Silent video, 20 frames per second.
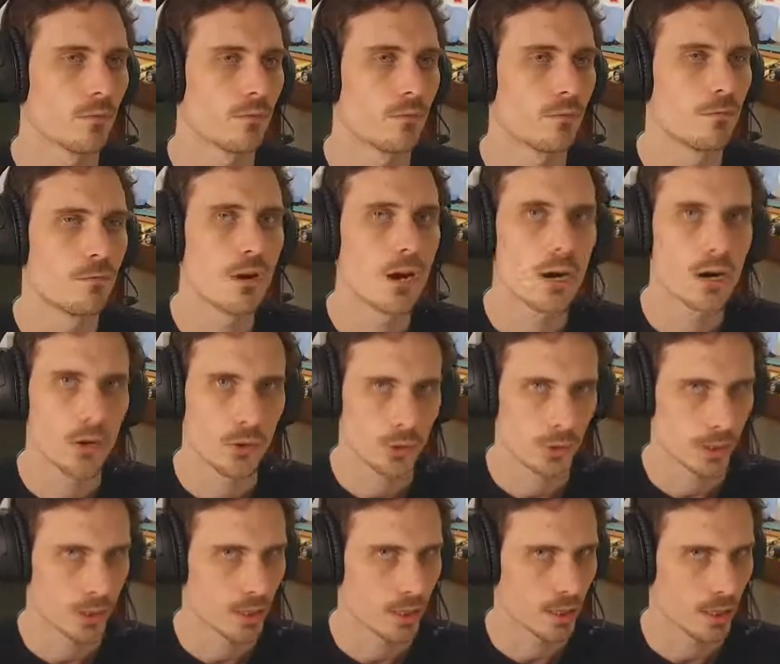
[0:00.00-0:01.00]

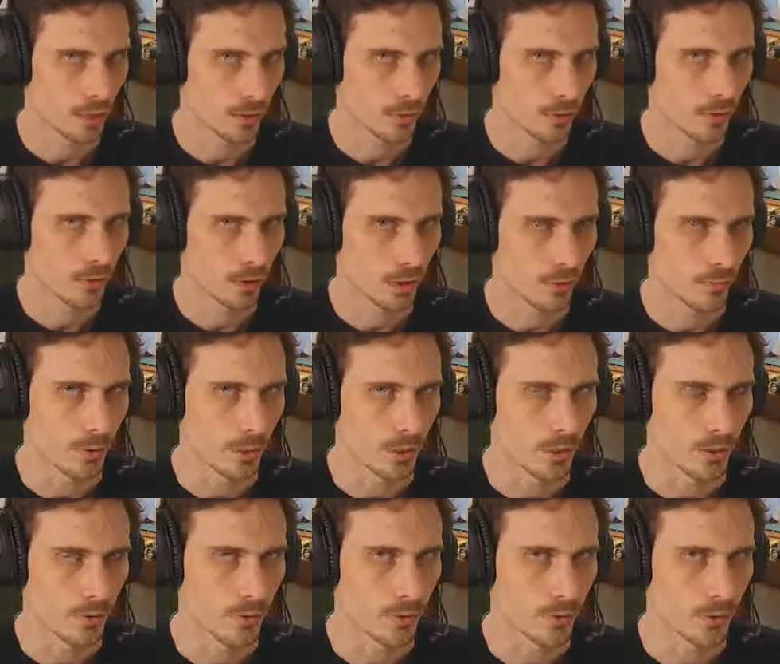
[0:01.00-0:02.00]
Very carefully,
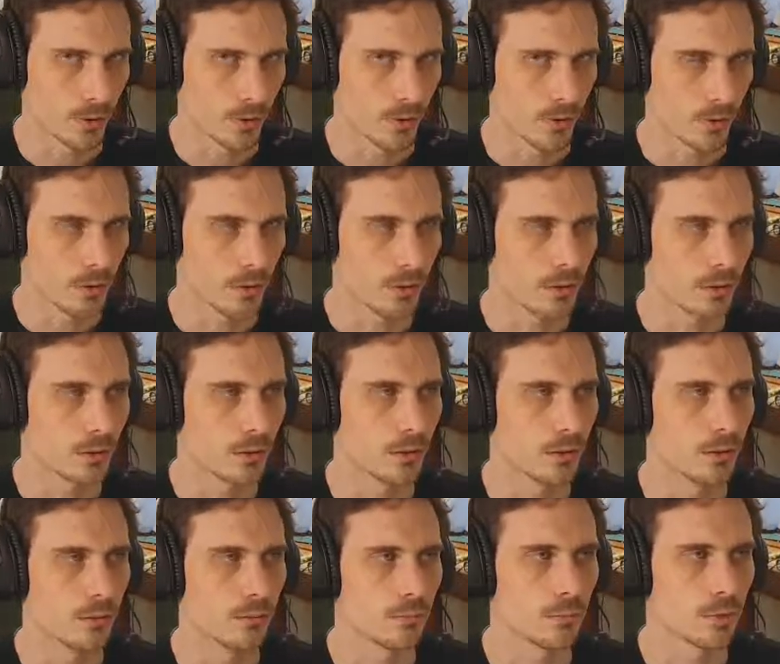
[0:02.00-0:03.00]
by the way.
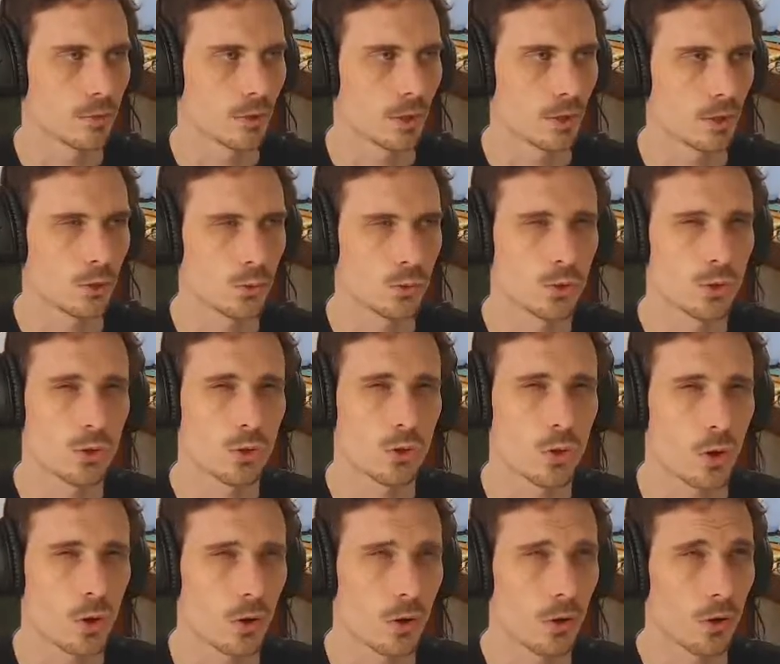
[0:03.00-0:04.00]
So I used
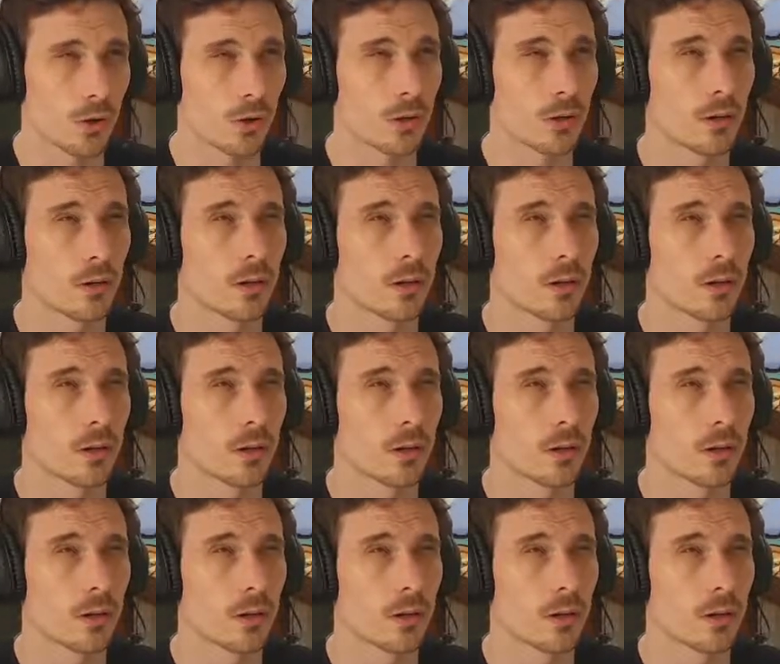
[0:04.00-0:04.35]
corn